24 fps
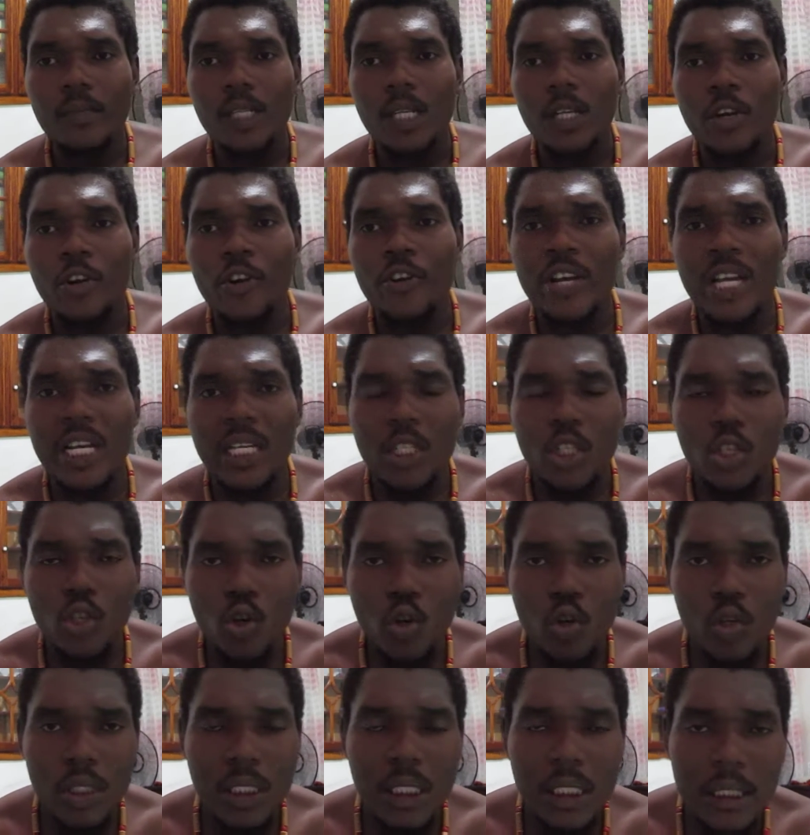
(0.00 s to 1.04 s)
Great
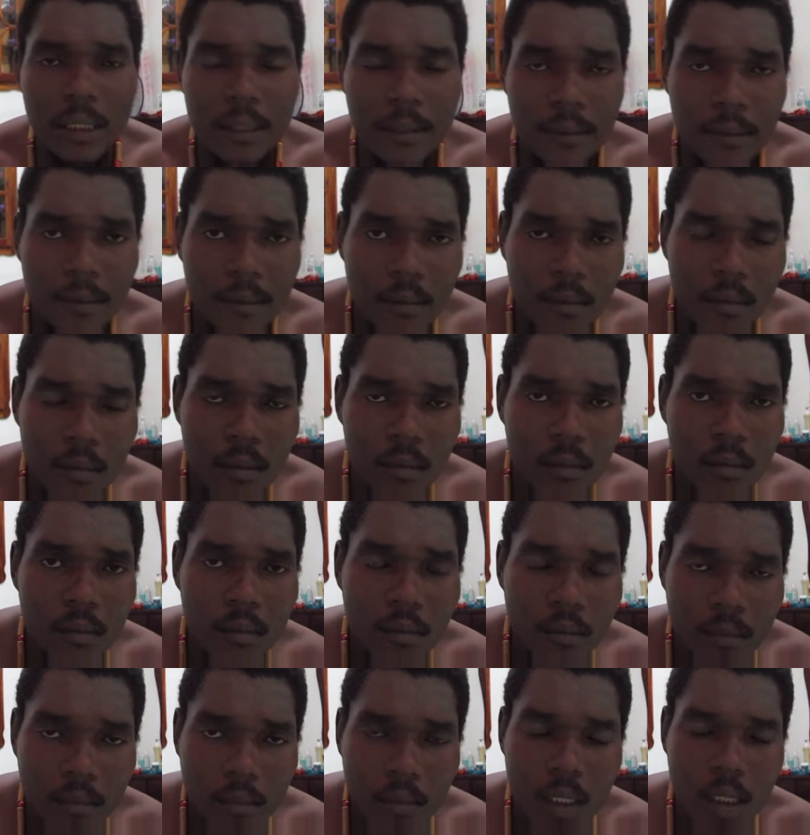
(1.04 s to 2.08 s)
youth.
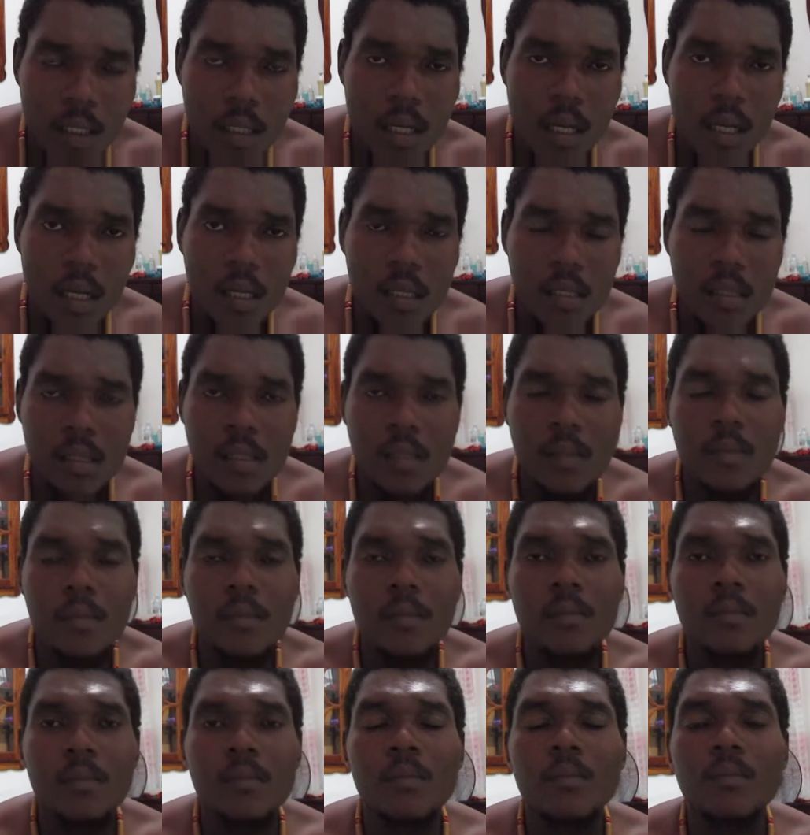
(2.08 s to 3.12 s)
Yes.
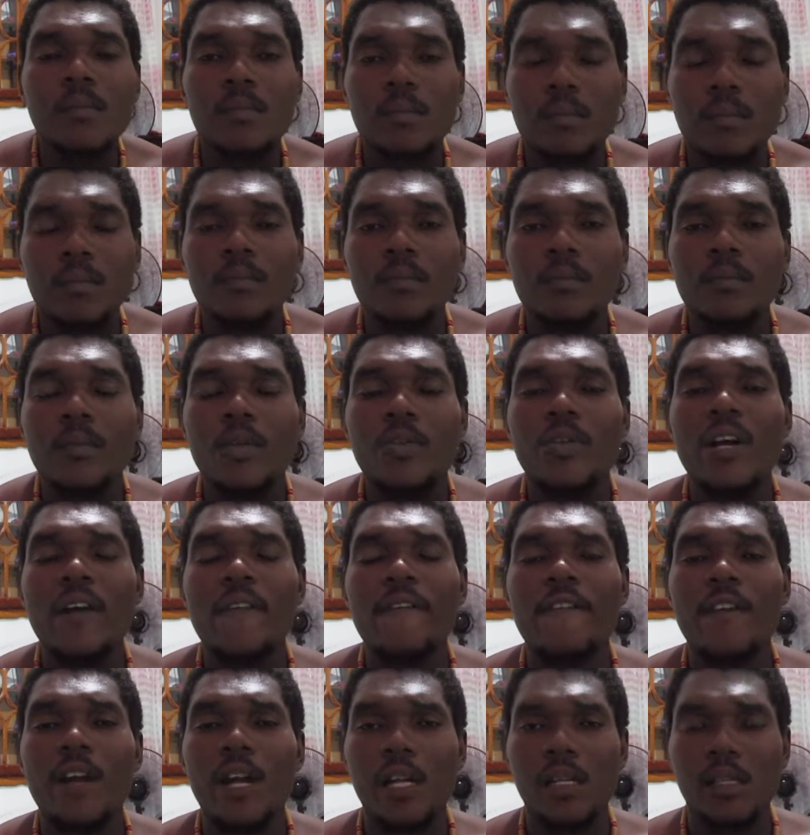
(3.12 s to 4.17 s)

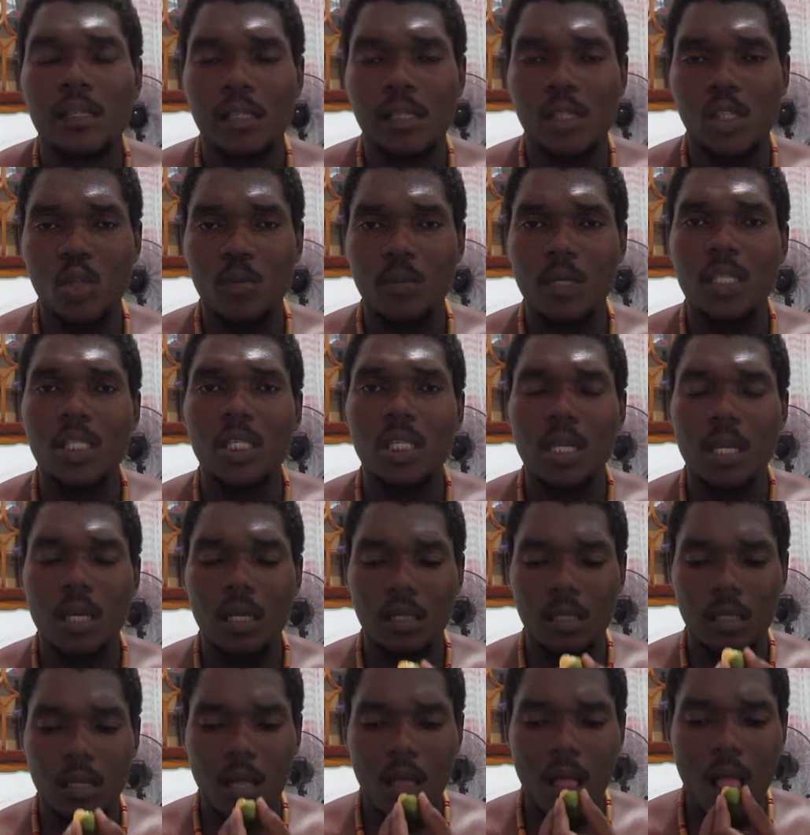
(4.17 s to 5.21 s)
Reference to be checked.